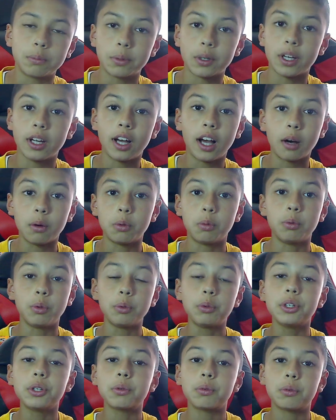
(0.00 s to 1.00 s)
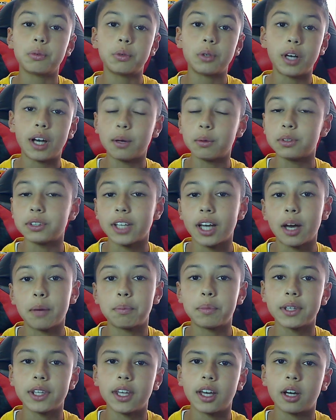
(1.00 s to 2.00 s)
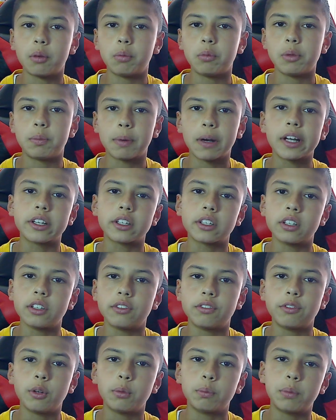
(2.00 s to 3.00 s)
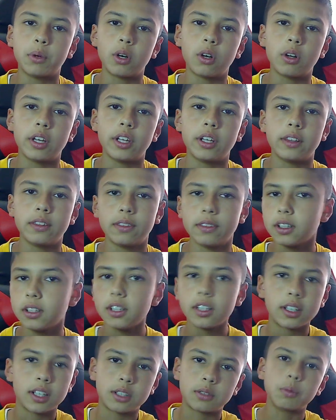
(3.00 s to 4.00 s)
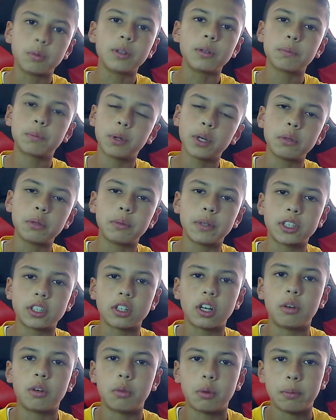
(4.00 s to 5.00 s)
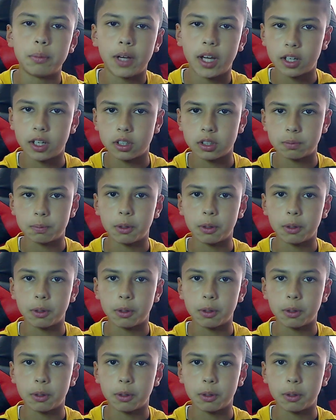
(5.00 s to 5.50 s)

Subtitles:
But I was happy that we played good football, and that's pretty much all that matters.